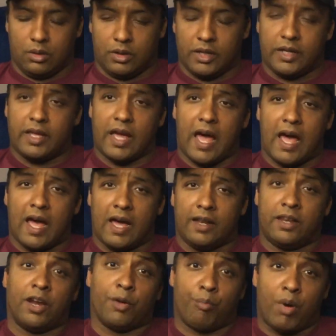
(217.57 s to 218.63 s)
the guy,
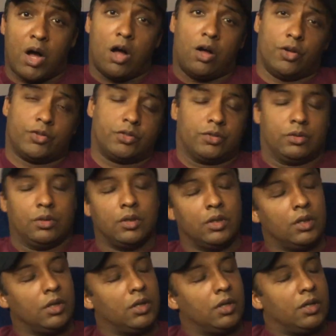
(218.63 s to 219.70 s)
their boss.
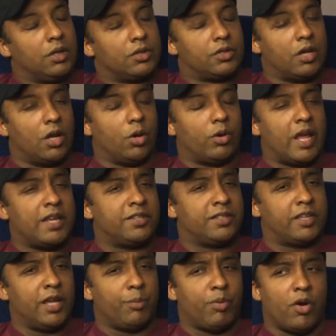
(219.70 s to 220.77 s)
So they
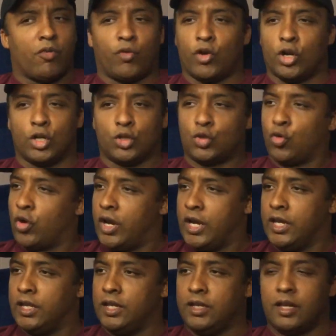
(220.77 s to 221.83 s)
skip over her
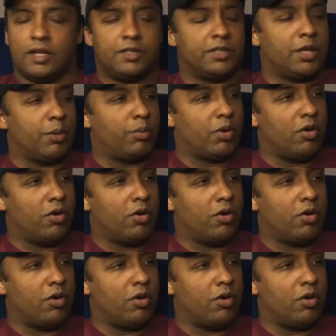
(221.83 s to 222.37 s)
training. They skip